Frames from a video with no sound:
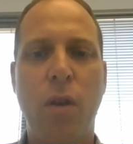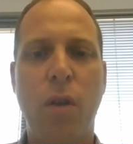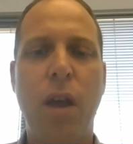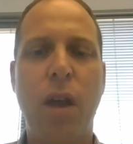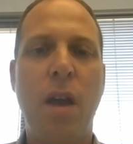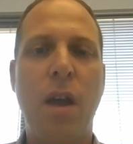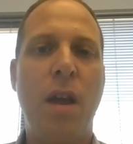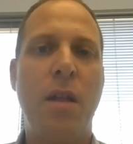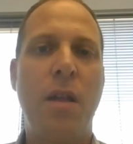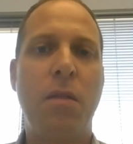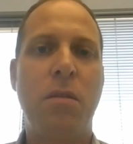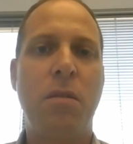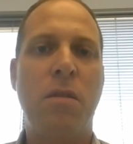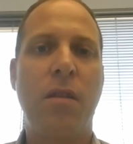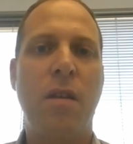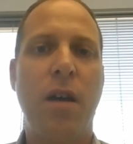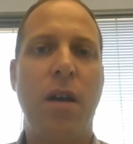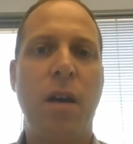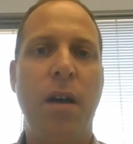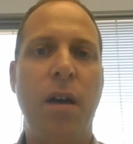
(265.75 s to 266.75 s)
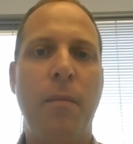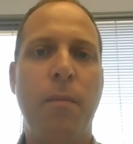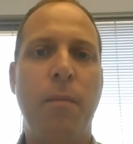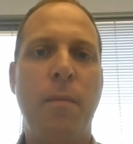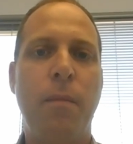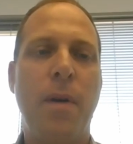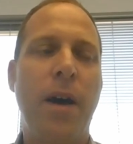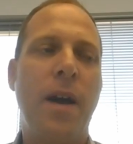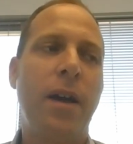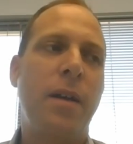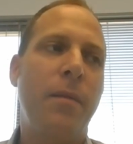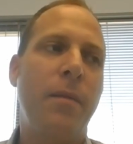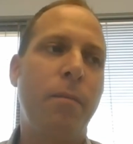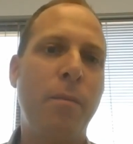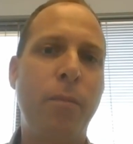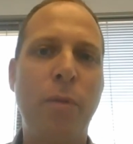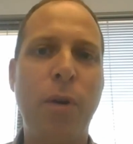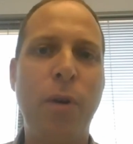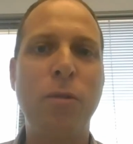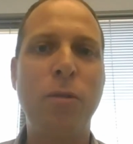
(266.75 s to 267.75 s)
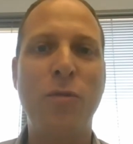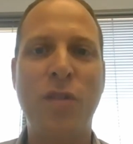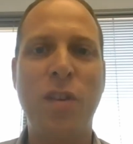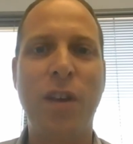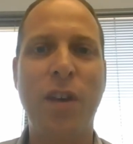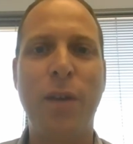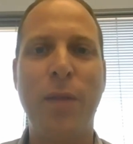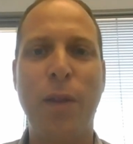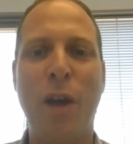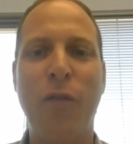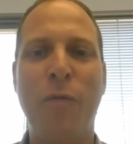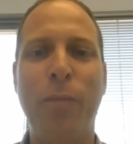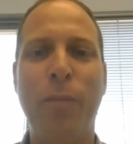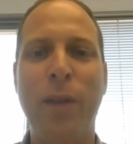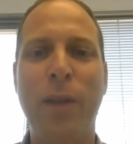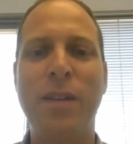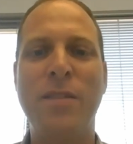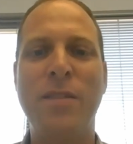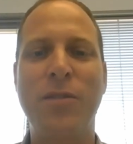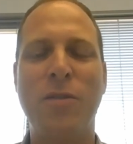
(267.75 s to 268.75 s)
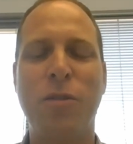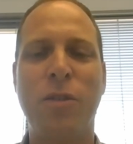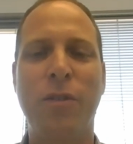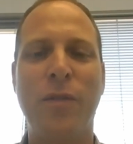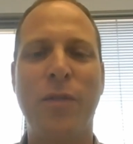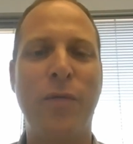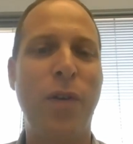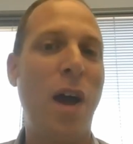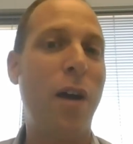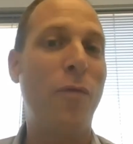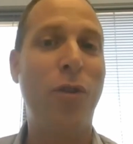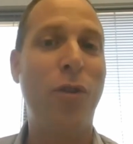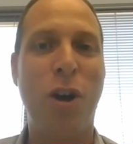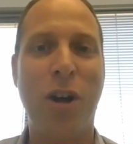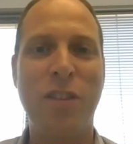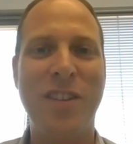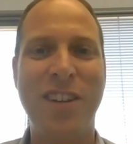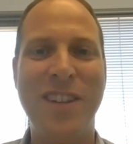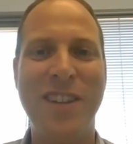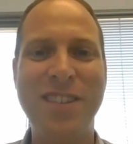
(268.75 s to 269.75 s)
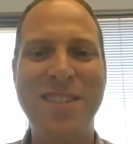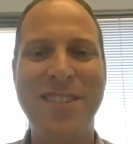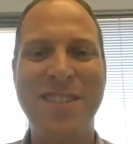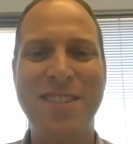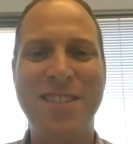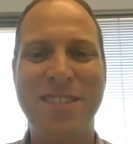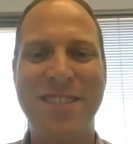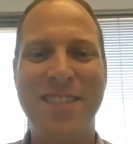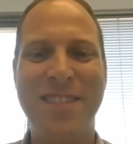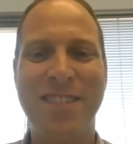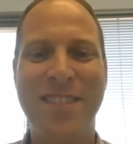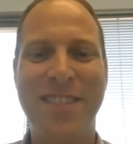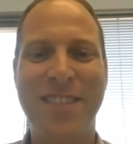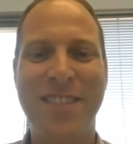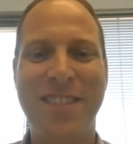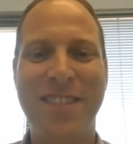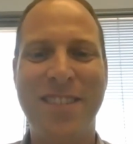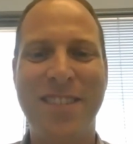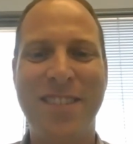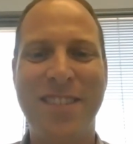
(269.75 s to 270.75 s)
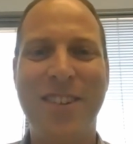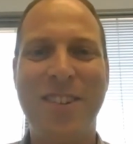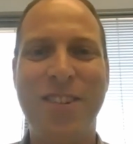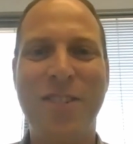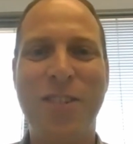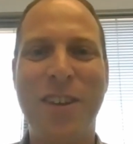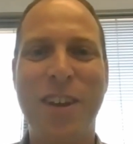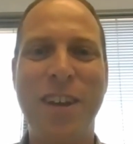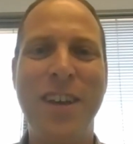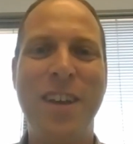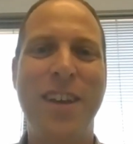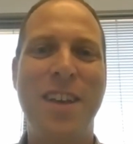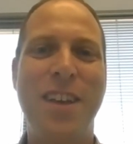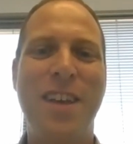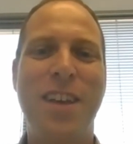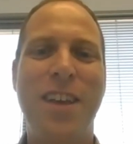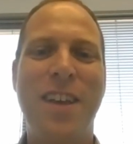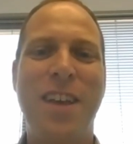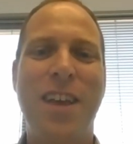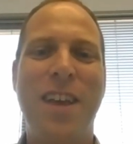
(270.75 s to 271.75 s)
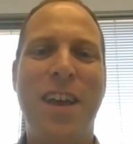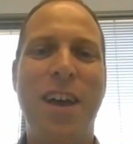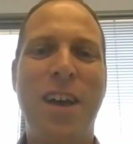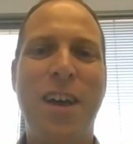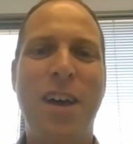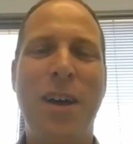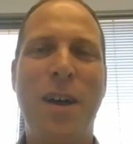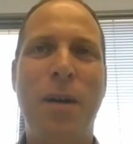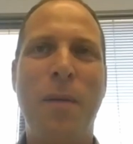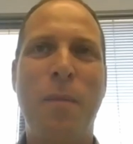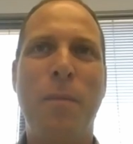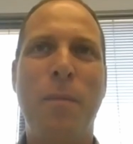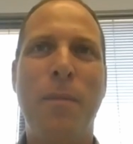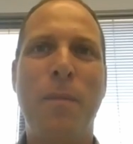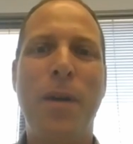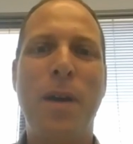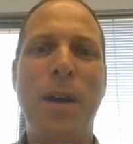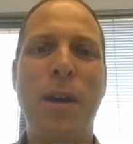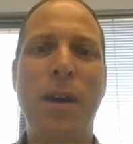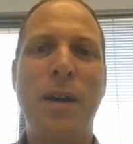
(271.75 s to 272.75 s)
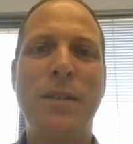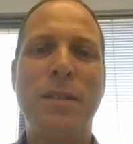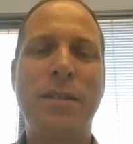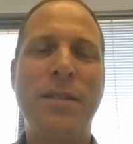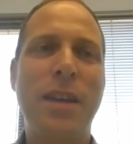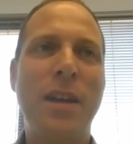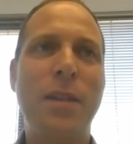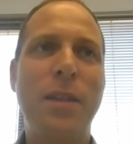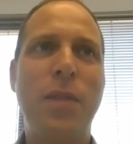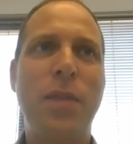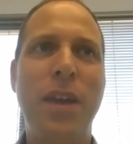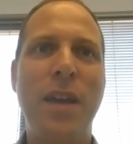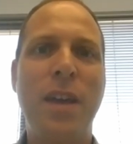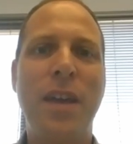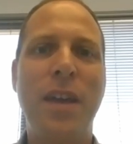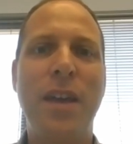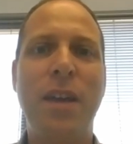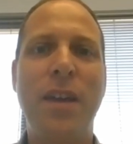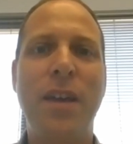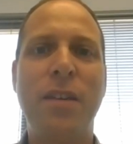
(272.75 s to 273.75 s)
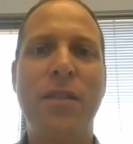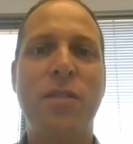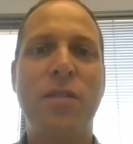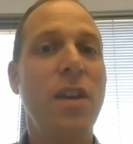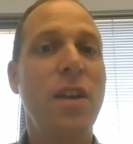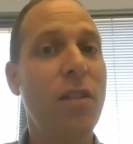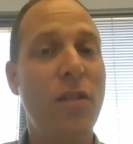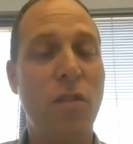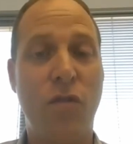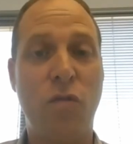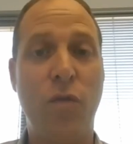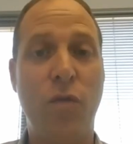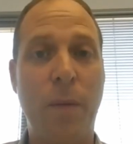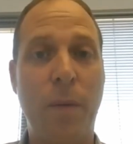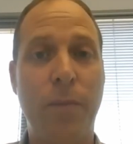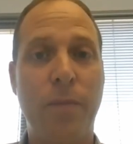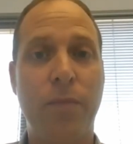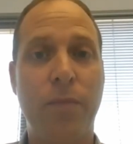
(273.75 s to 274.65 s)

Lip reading: And I'm proud to say that I've placed on five continents. Okay. The second thing is industry.